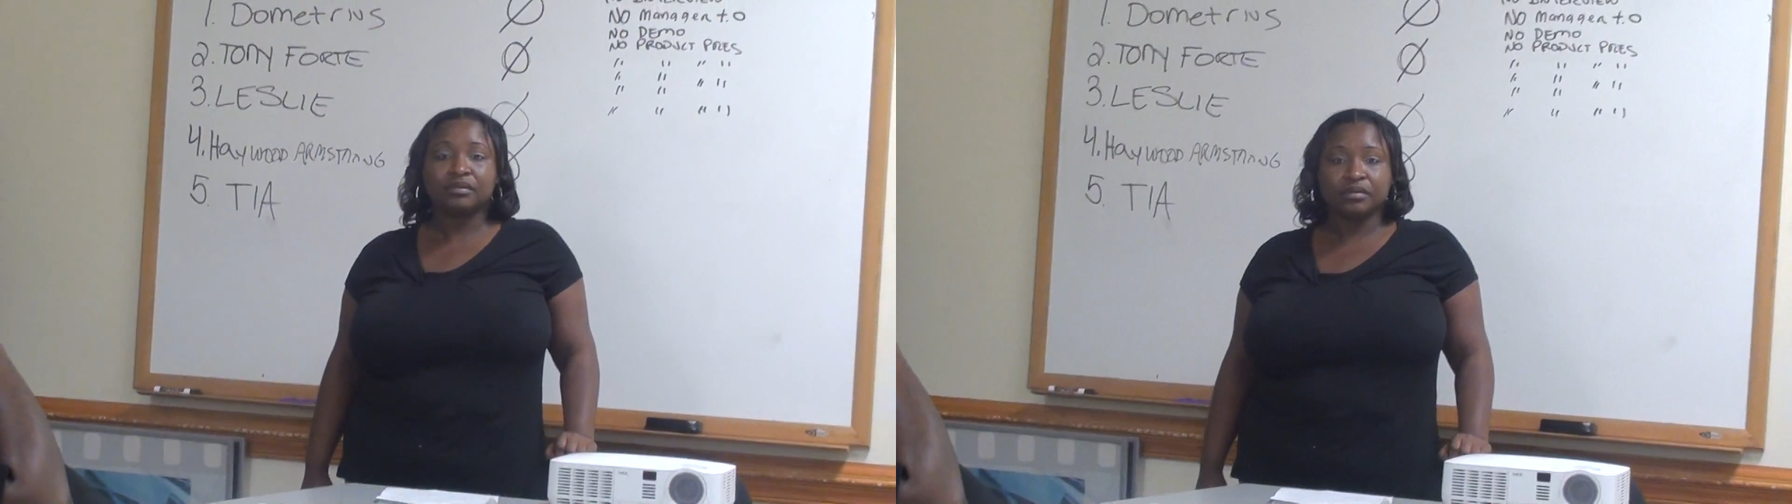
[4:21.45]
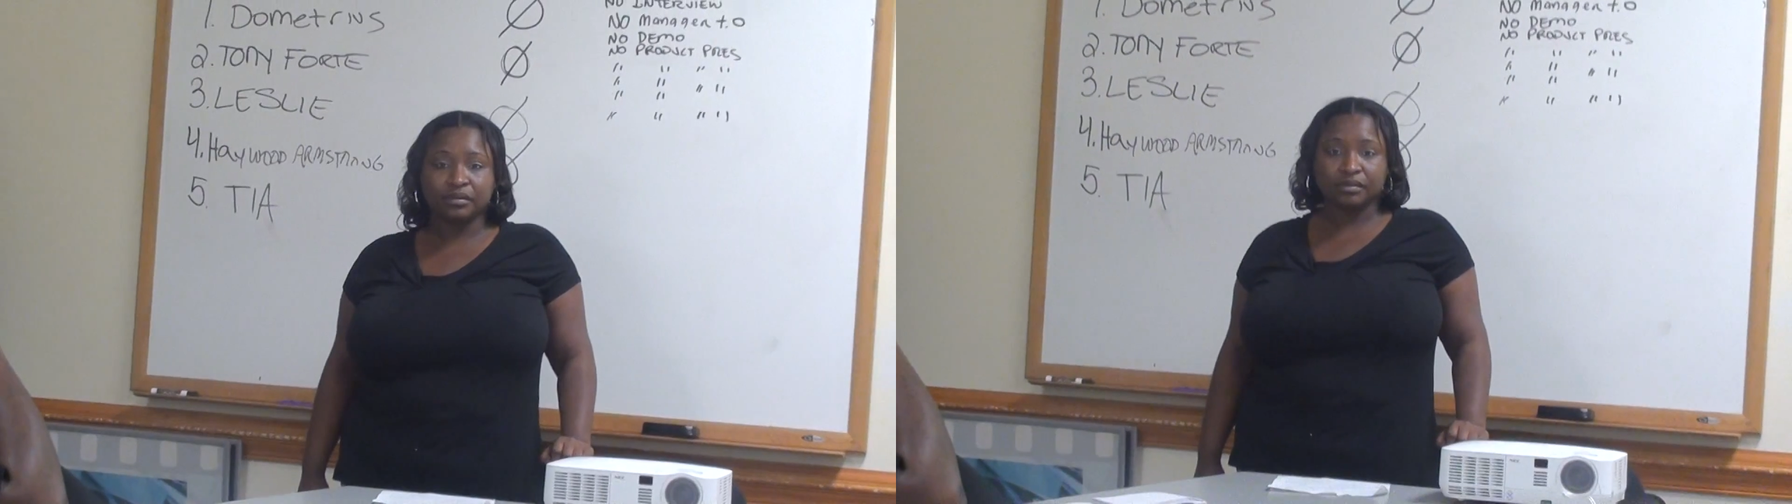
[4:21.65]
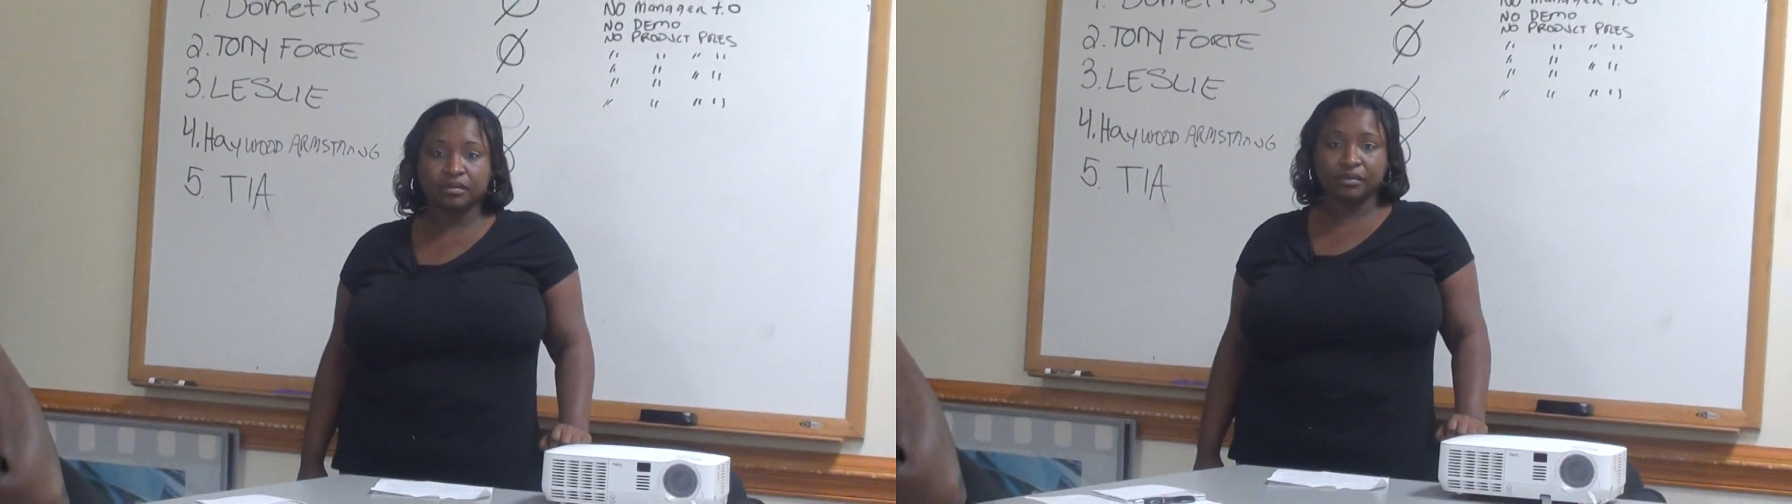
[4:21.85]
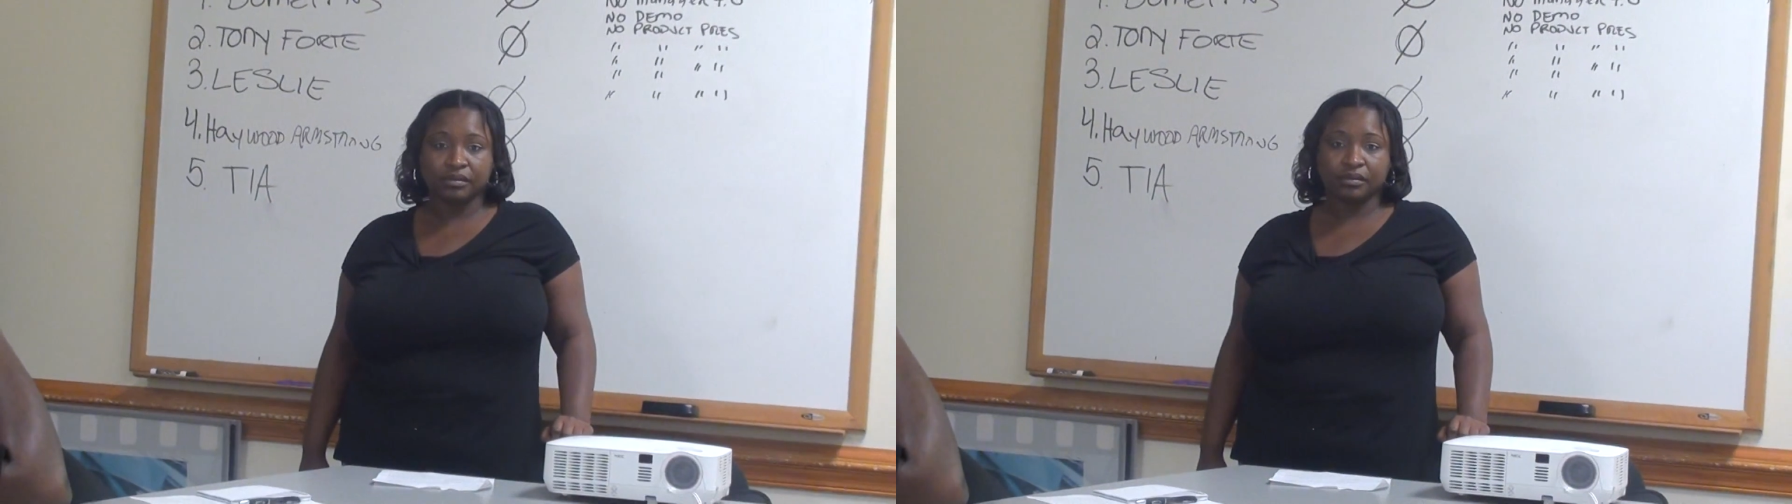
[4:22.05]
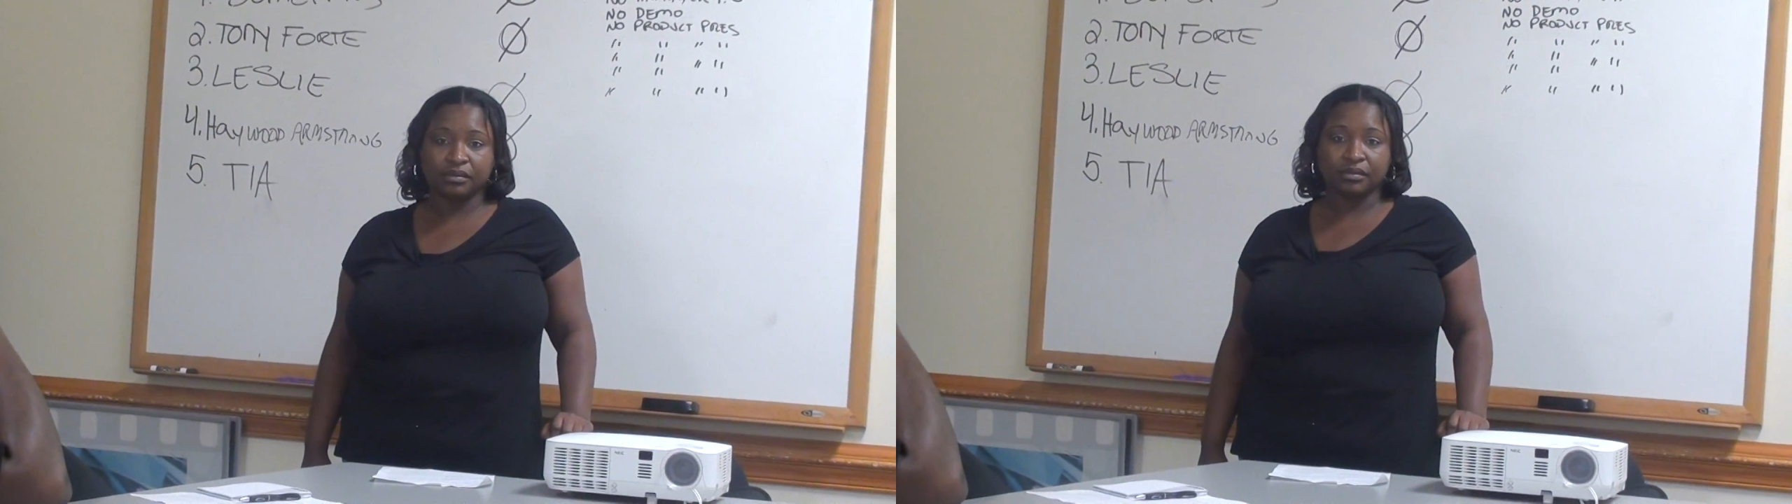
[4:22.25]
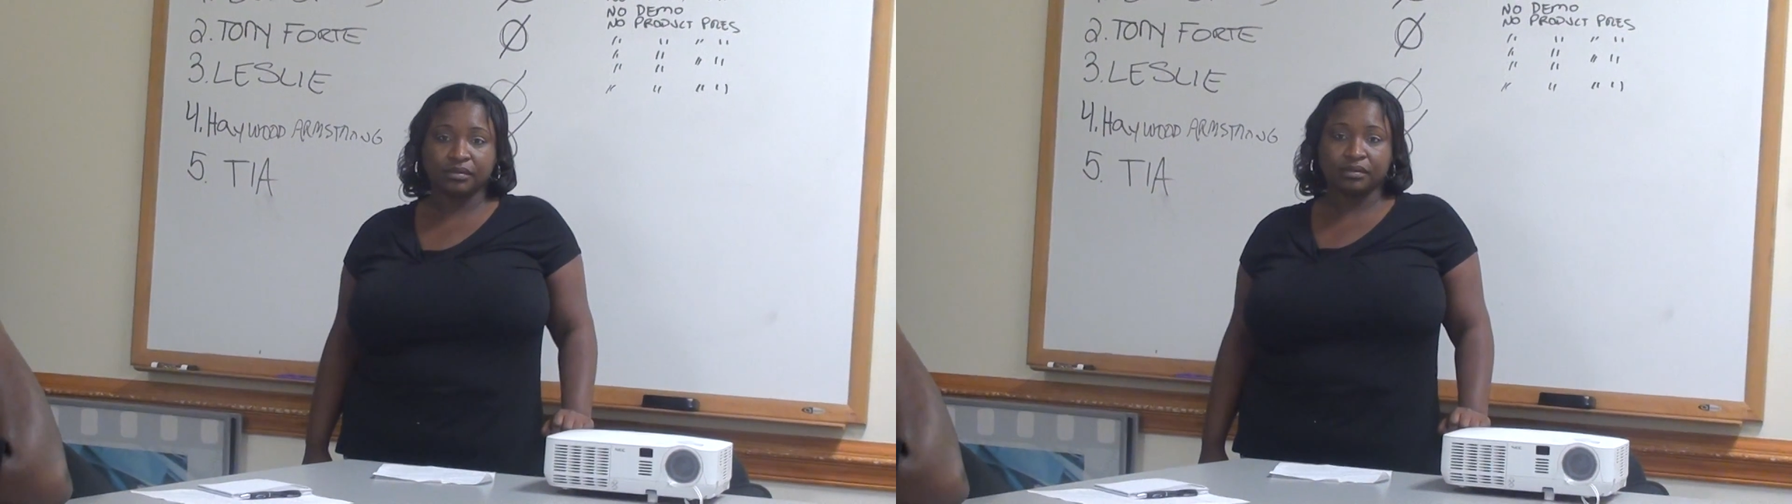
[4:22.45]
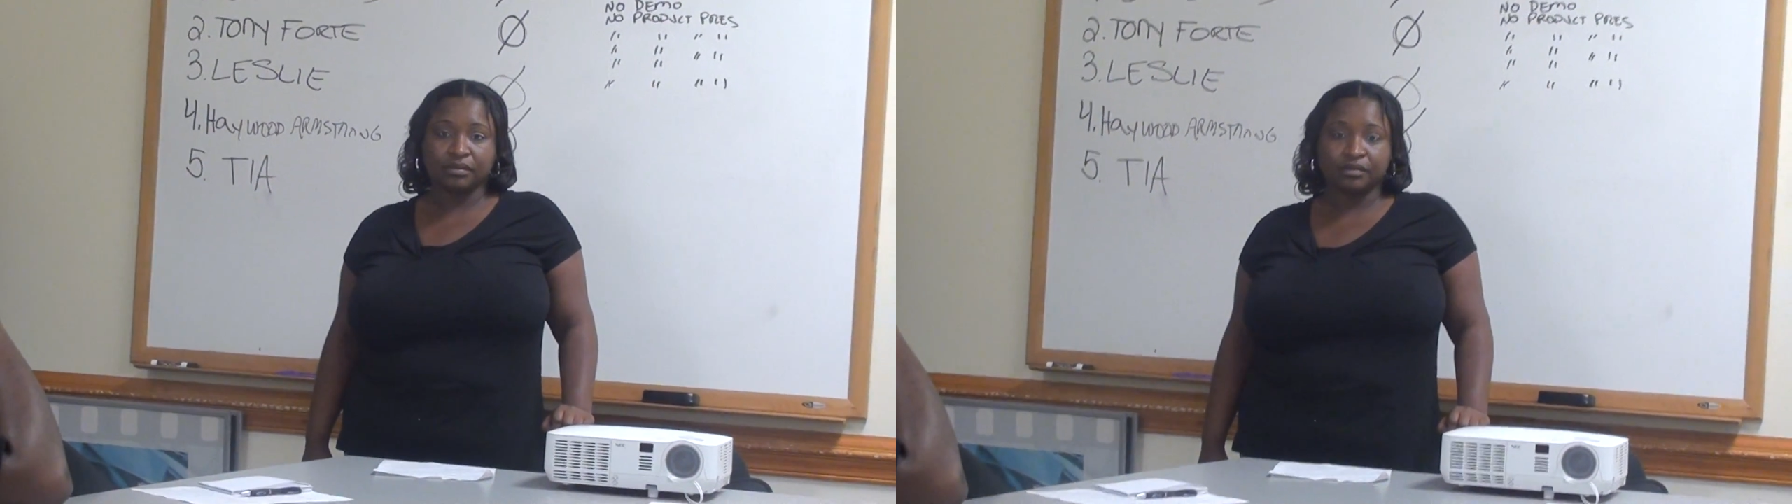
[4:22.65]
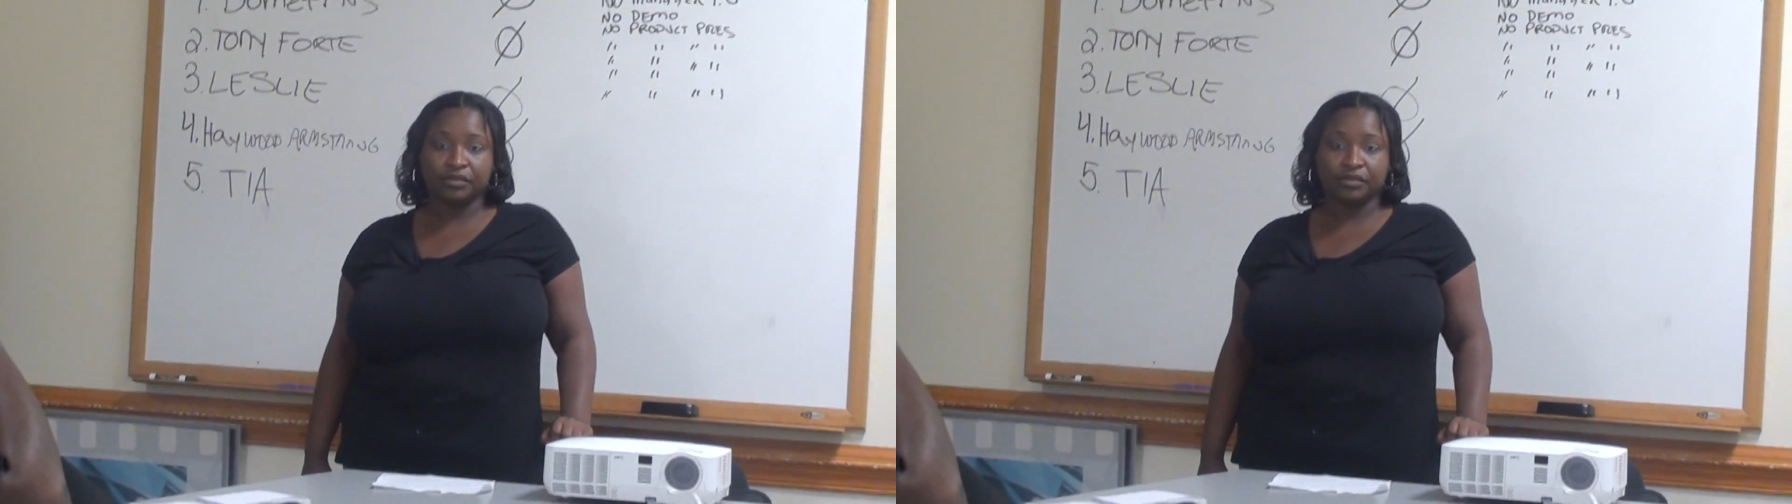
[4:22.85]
that would have made you feel important.